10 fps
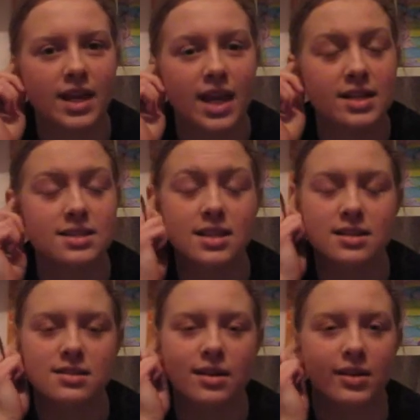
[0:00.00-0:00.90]
I had
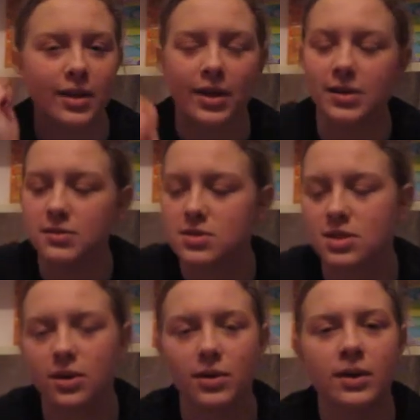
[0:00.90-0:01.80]
tennis all long ago,
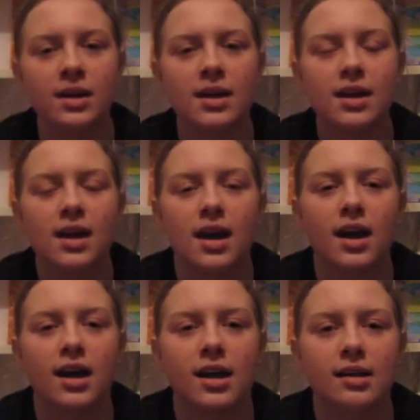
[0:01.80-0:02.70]
so,
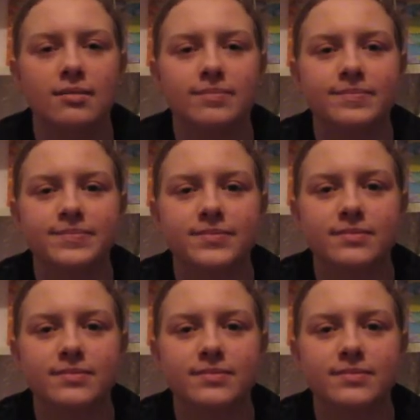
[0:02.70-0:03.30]
um,